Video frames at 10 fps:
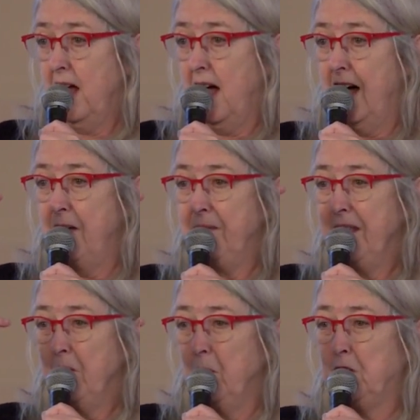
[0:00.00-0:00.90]
um,
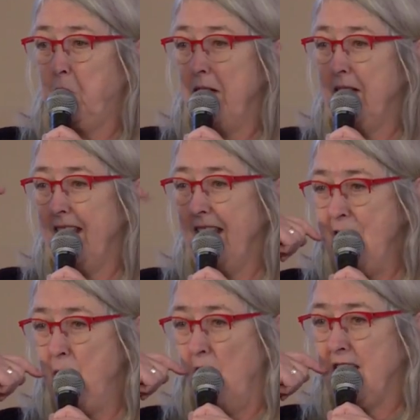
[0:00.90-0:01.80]
which went
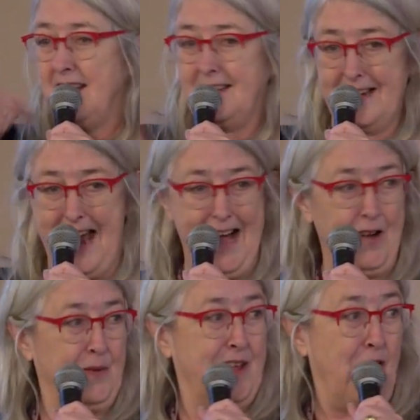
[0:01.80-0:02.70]
in one end and
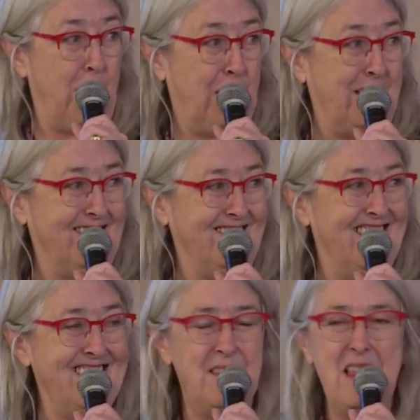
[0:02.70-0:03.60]
out the other,
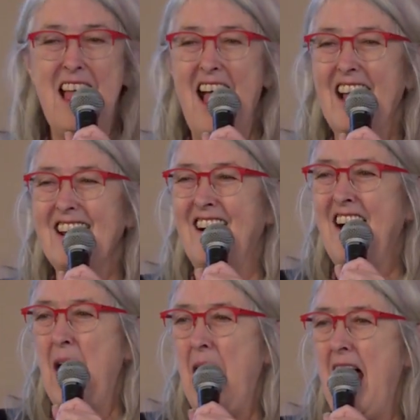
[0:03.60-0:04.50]
right? Now,
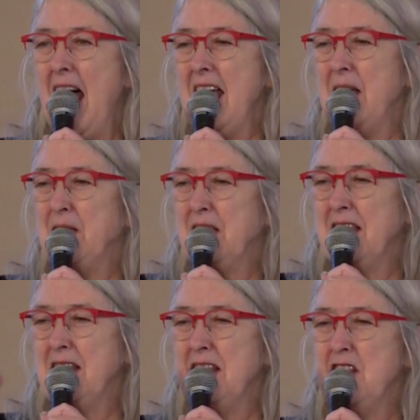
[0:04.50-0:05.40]

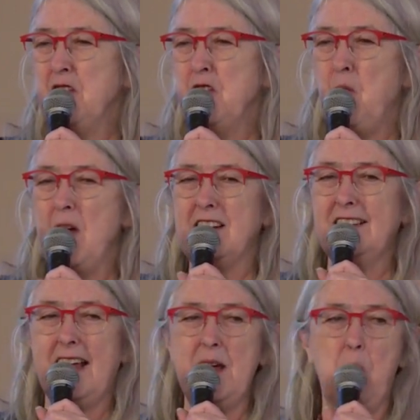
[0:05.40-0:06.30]
You, one can
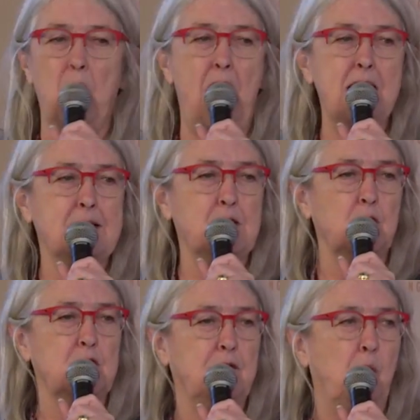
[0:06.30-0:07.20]
say, well, that's
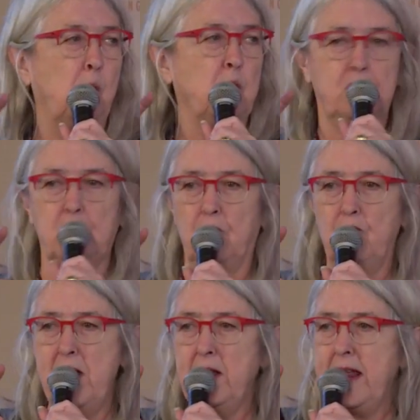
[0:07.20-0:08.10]
sort of all sort of
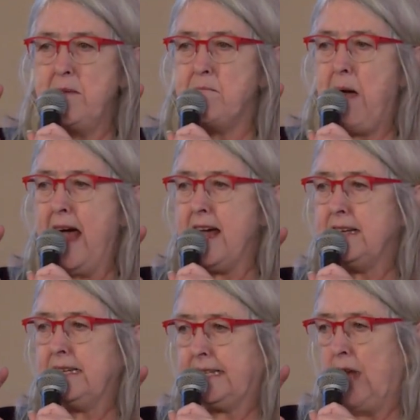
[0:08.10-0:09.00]
really
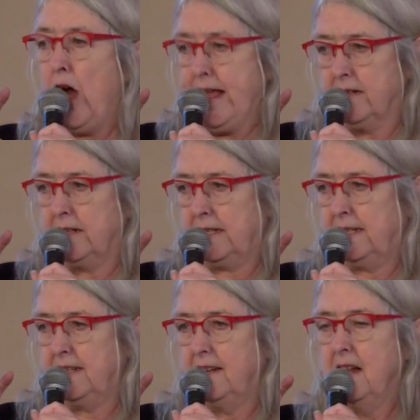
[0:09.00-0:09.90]
mad
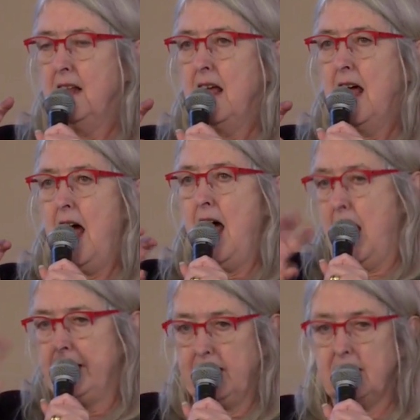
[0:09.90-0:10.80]
science. Uh,
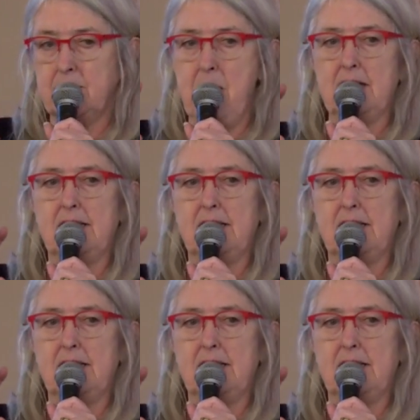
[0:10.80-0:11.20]
and it is mad